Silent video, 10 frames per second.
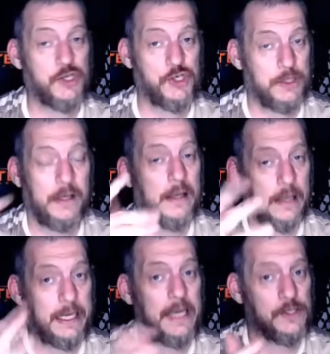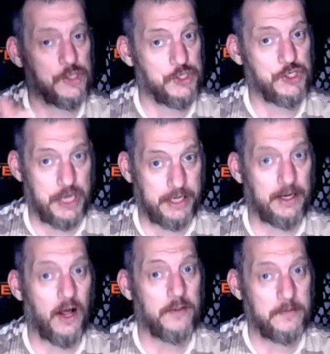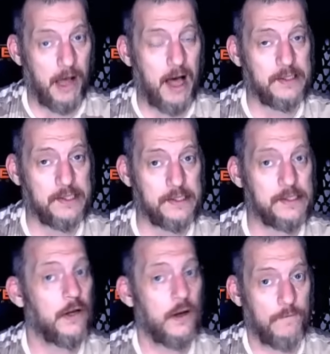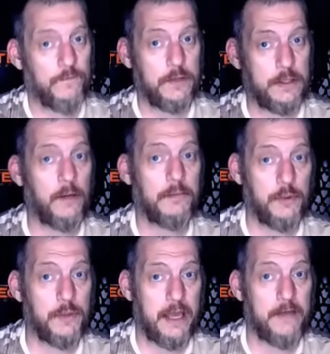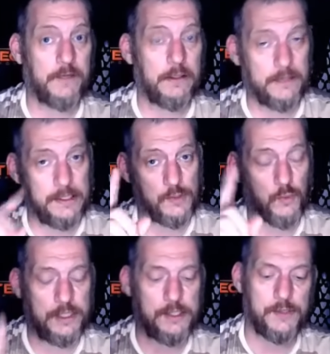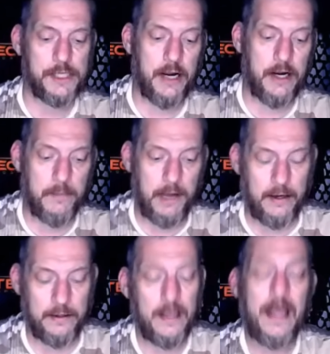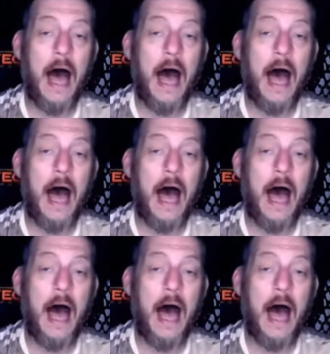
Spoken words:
She's checking all the boxes for the WEF here. This is what's so scary about it.